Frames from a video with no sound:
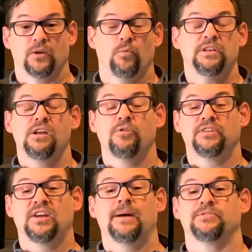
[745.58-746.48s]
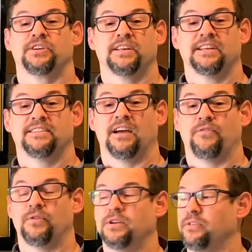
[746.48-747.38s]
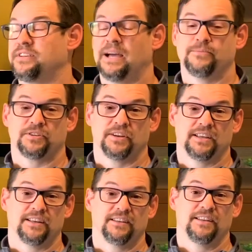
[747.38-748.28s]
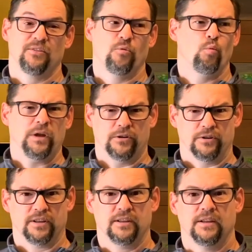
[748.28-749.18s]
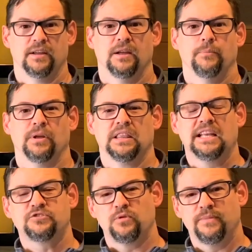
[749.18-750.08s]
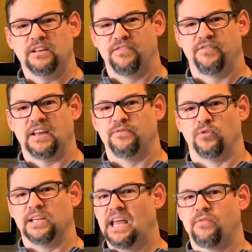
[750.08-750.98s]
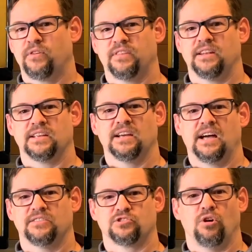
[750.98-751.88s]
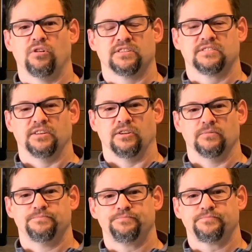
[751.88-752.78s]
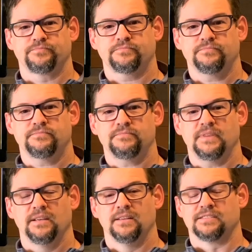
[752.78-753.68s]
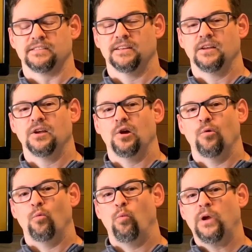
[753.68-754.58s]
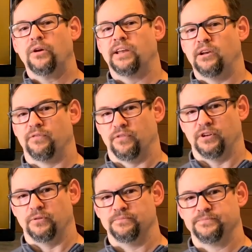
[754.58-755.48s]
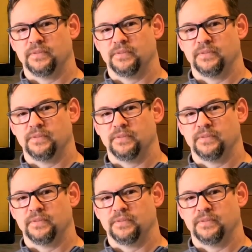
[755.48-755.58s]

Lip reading: We know that times are going to get tough. We know that times are going to get weird, but let's remain faithful in everything that God has called us to do. Listen, we're here for you.